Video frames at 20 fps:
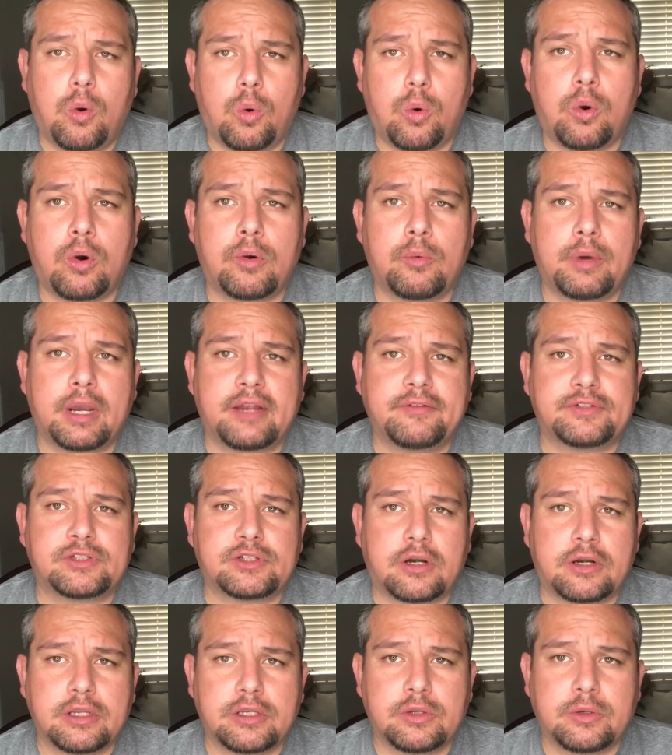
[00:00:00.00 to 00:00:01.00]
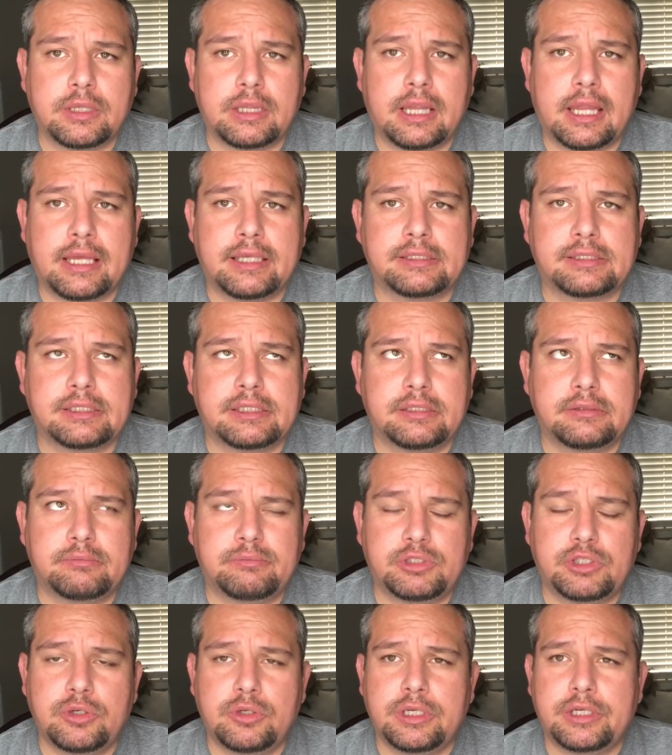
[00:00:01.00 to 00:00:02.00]
Or what I've started doing the last
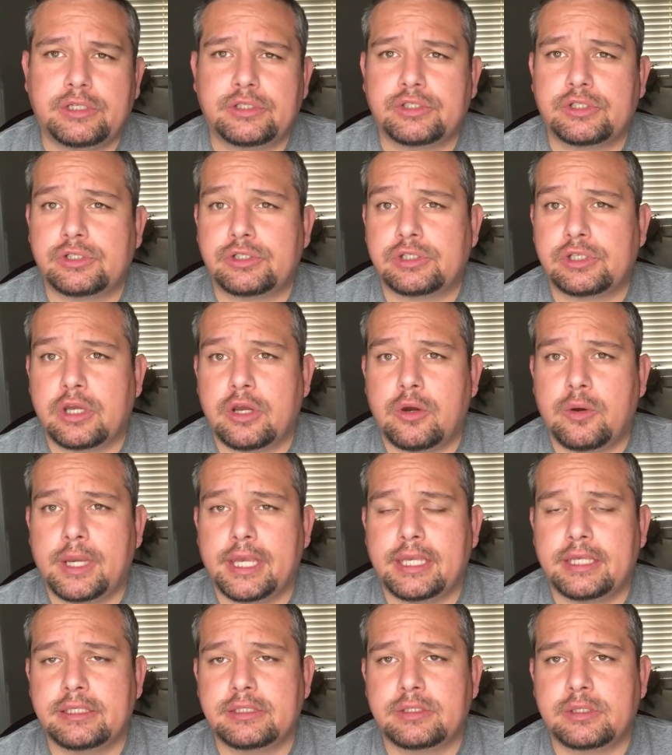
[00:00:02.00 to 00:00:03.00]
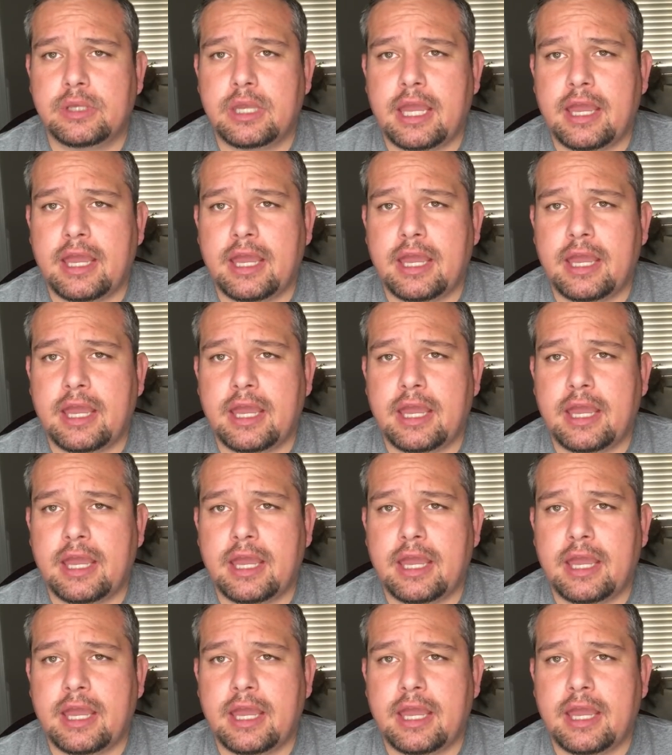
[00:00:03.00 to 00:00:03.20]
two years or so is